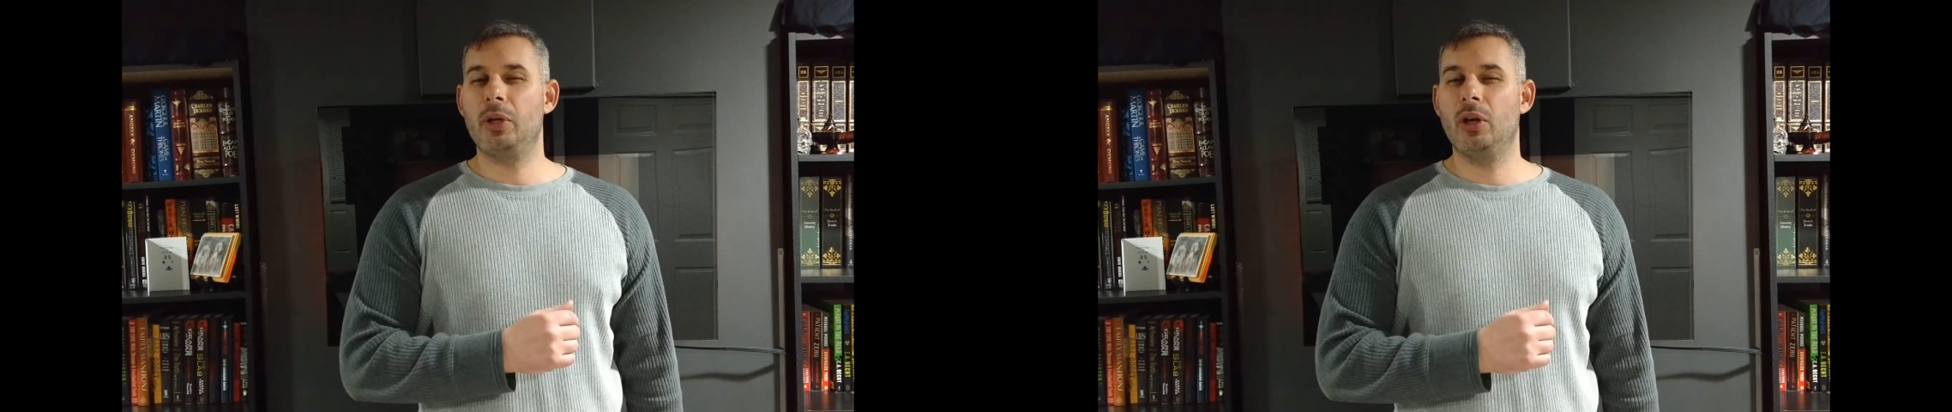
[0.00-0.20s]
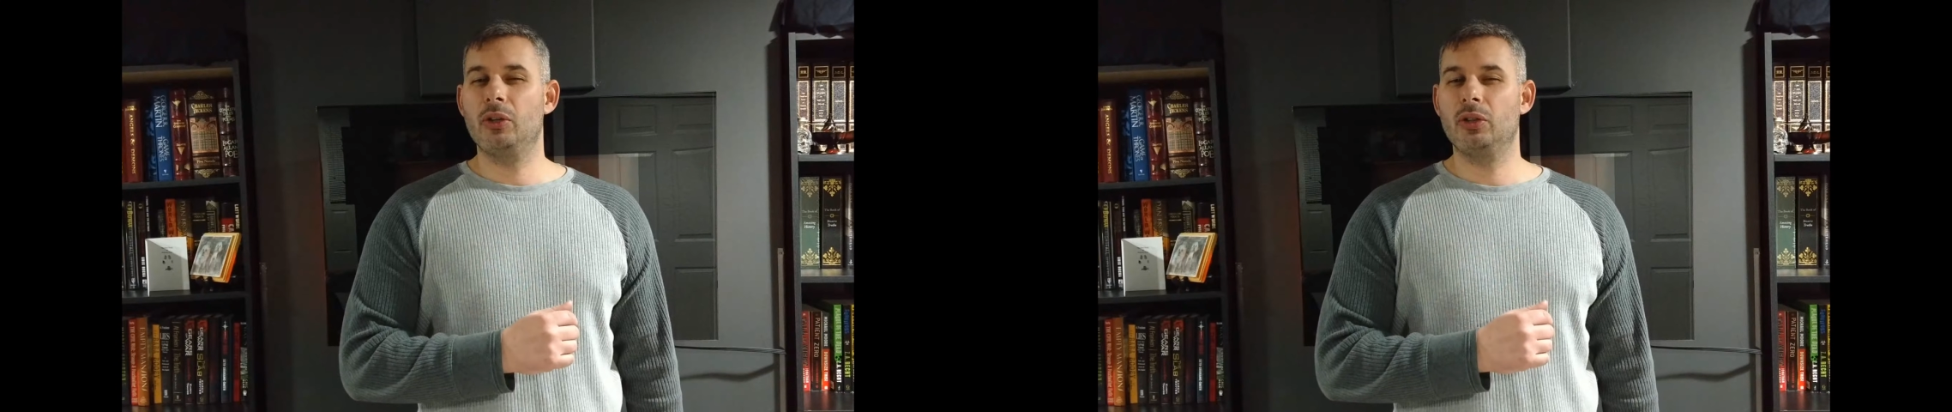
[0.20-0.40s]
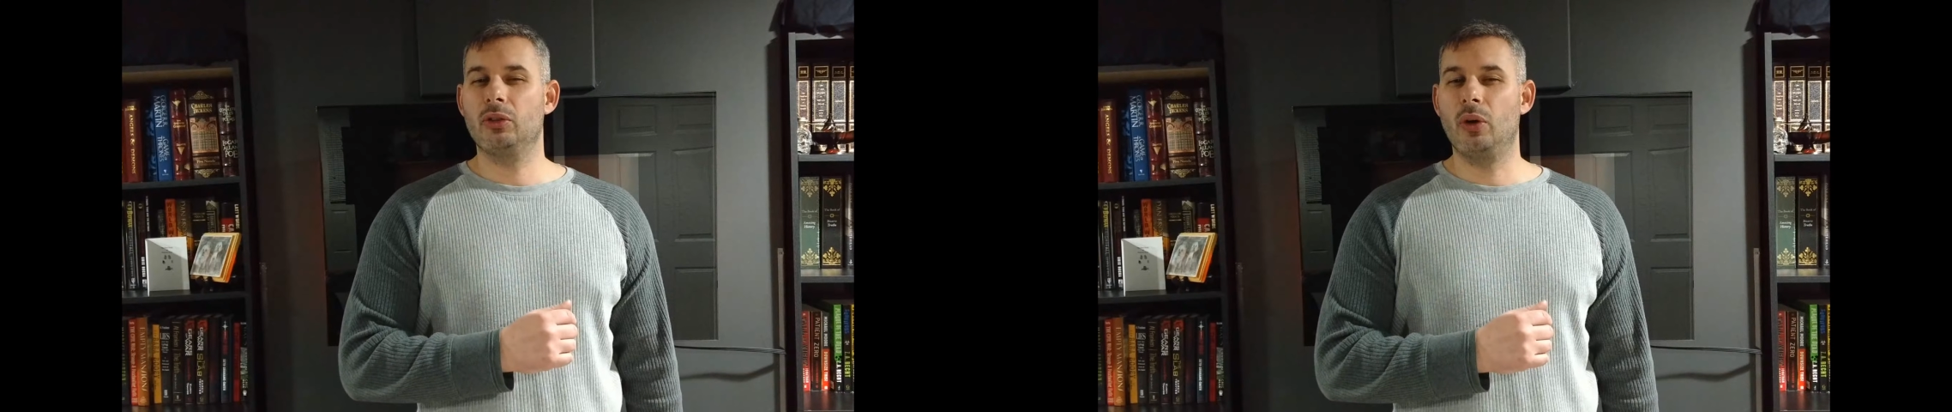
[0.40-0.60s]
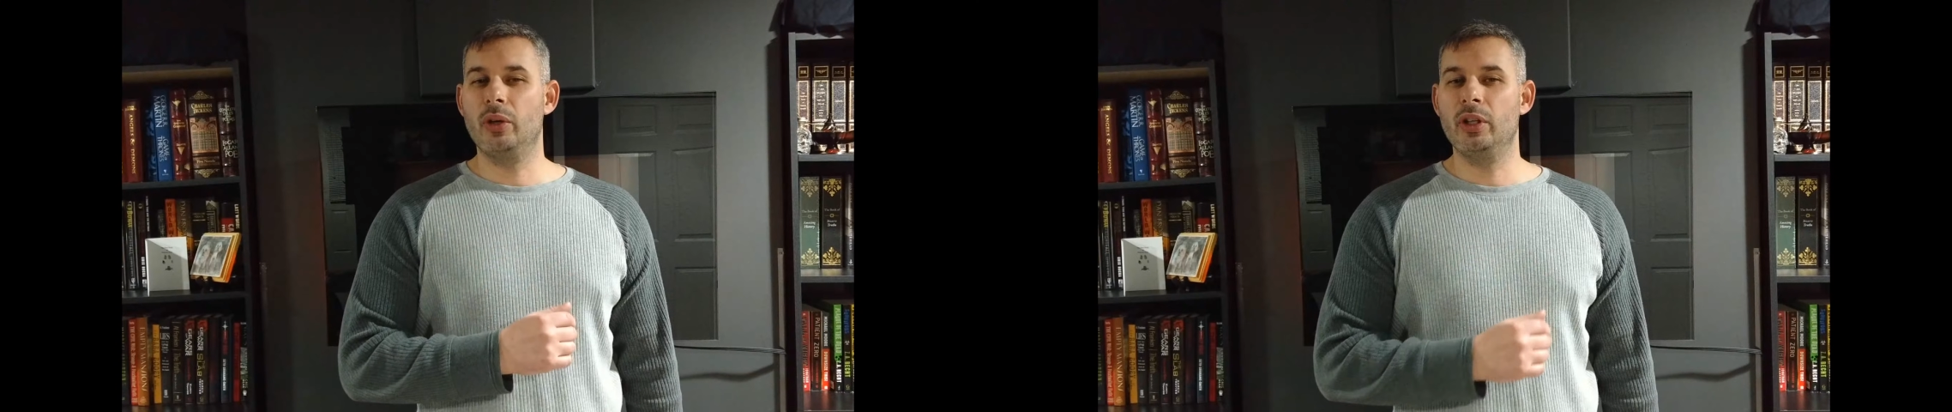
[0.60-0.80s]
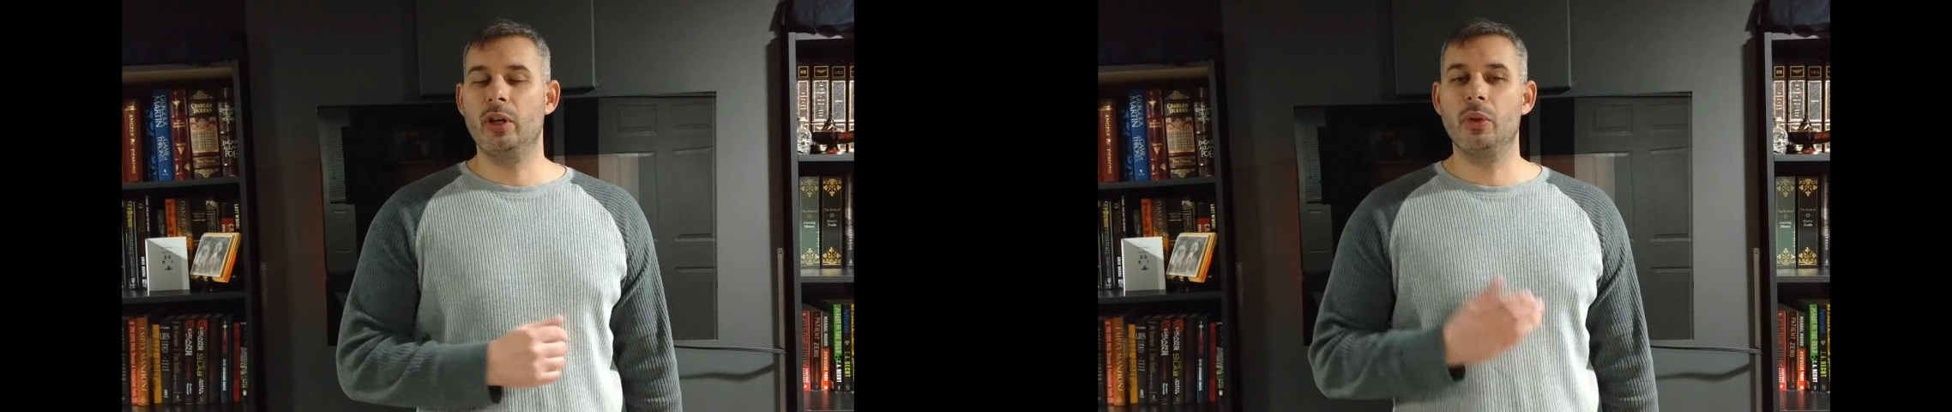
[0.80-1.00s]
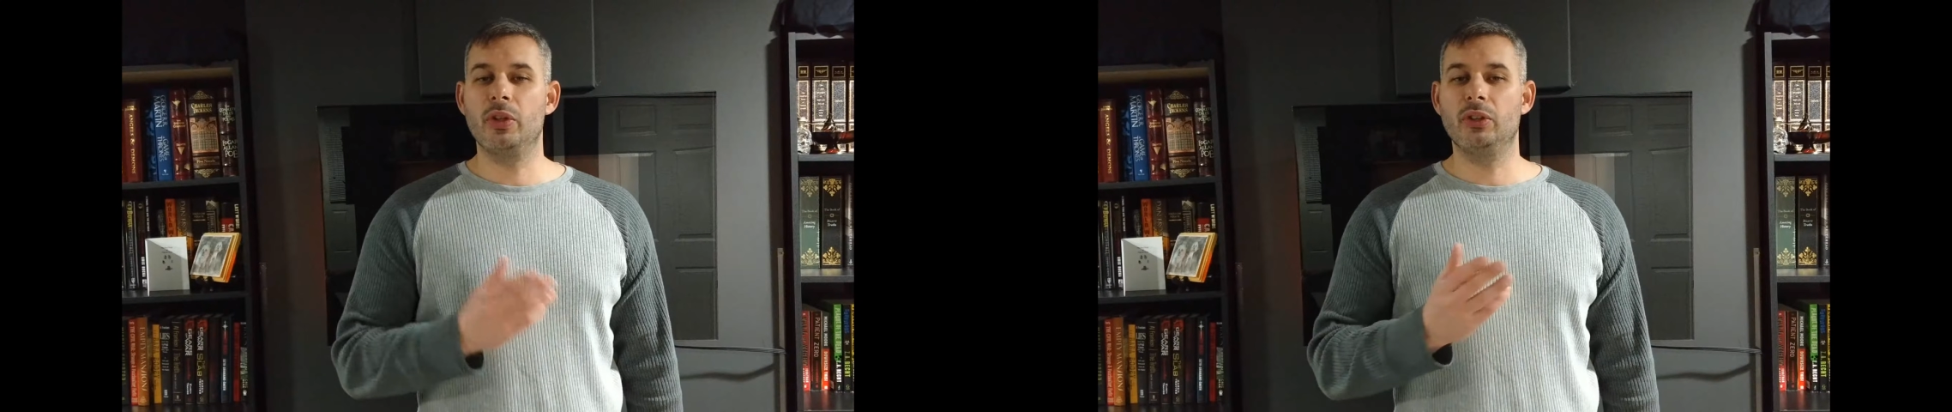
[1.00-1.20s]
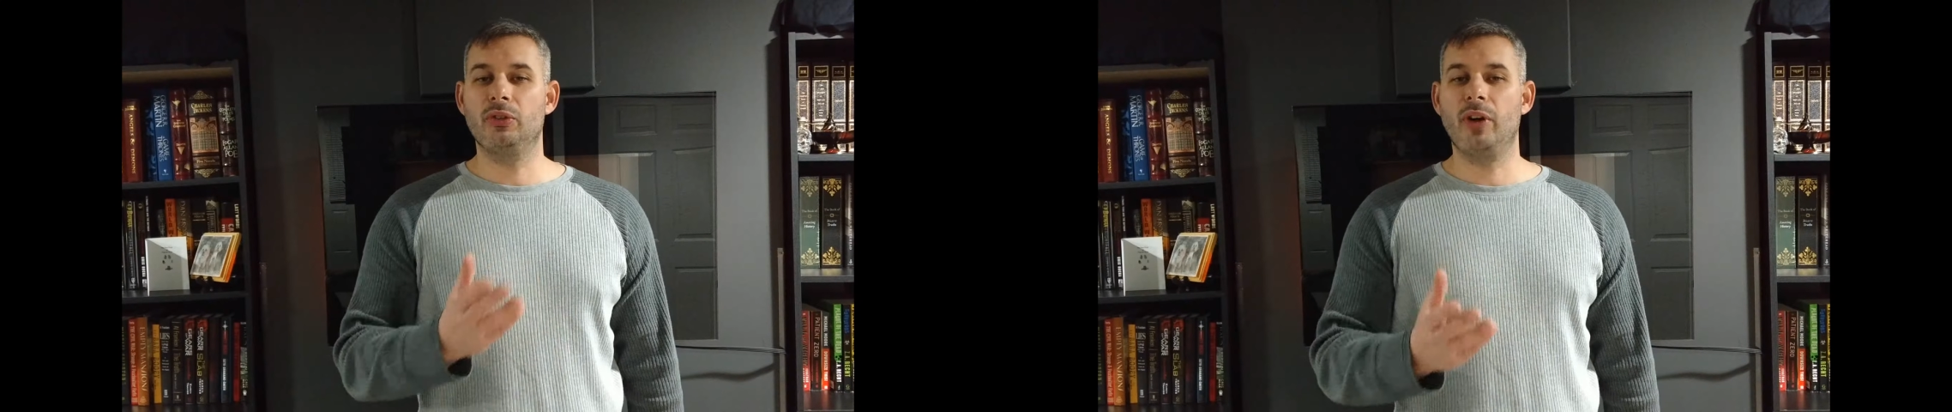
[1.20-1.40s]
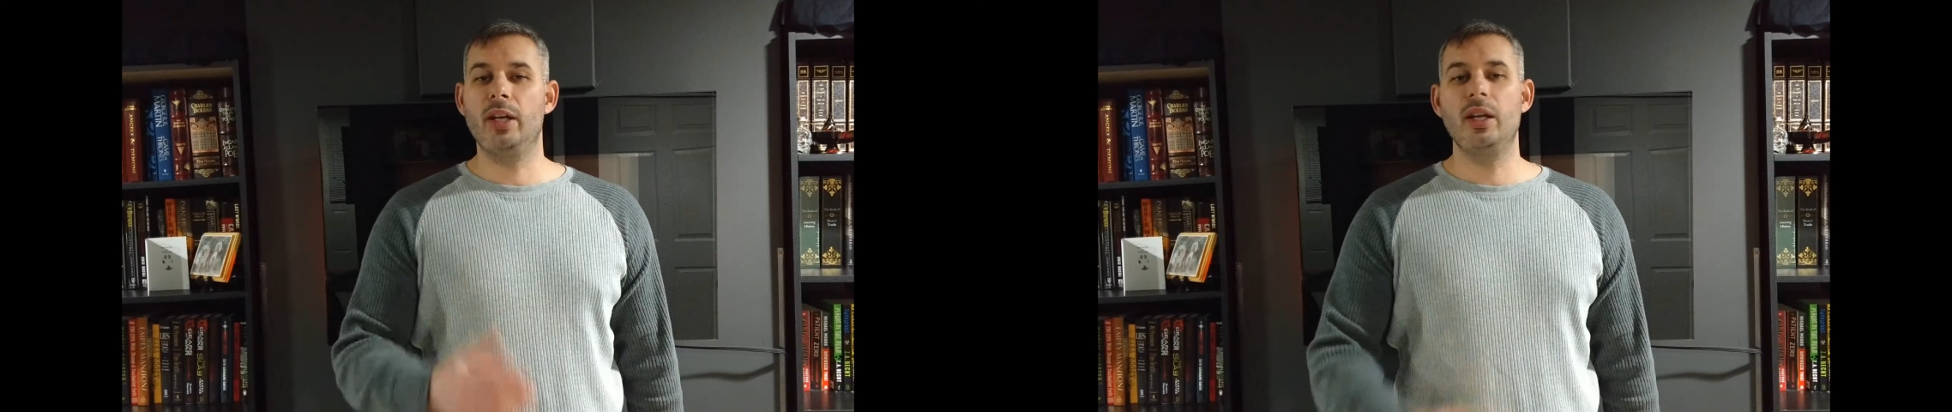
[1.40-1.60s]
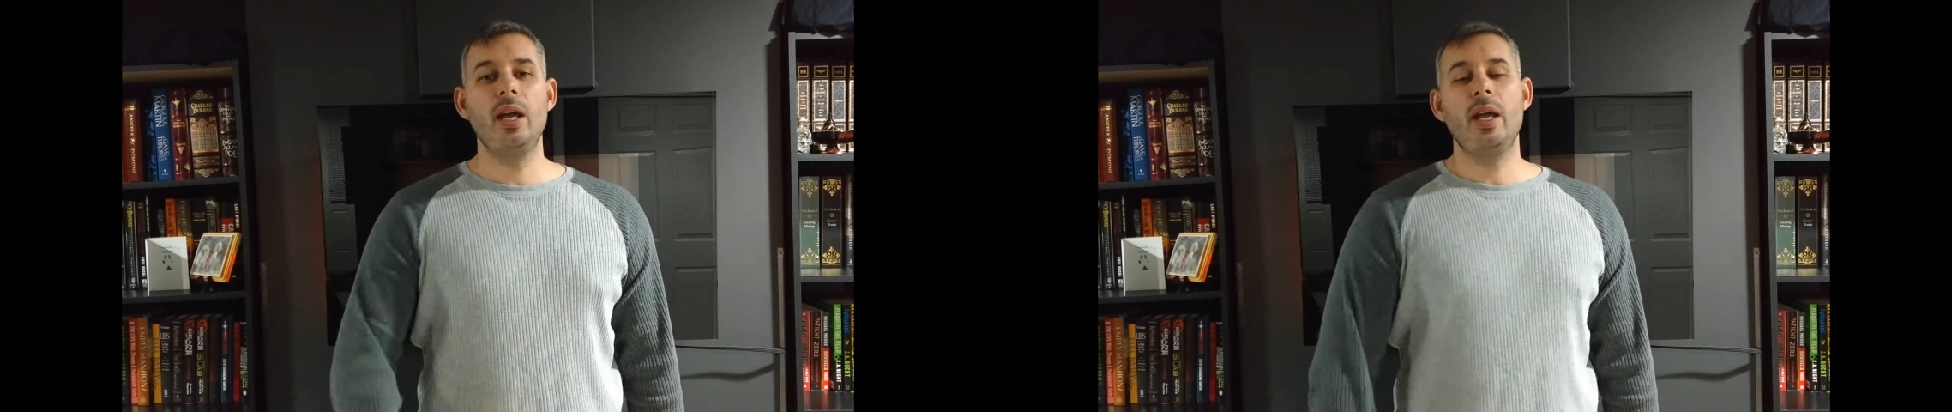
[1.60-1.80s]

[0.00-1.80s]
culture thrown in there with his friend